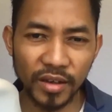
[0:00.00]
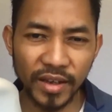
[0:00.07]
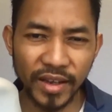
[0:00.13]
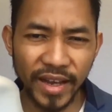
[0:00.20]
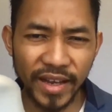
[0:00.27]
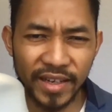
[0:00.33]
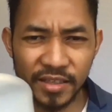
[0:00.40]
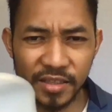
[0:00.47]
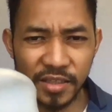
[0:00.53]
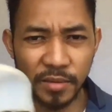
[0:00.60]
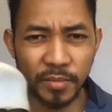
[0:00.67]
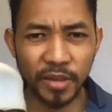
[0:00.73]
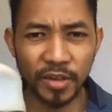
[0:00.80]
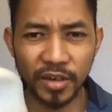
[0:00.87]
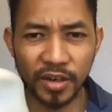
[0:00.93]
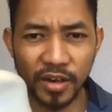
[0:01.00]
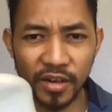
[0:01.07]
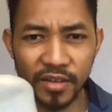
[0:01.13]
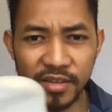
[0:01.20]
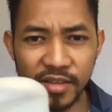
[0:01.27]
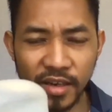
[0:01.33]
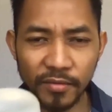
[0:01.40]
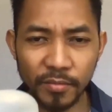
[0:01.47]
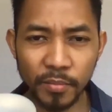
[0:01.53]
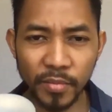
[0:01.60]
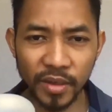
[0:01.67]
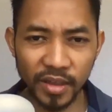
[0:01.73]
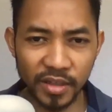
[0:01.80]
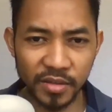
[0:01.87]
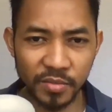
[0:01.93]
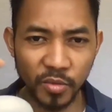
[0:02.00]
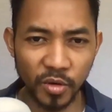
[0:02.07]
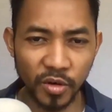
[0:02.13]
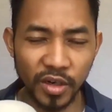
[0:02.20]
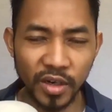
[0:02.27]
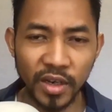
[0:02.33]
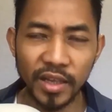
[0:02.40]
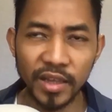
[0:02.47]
kind of a similar concept, but it's more,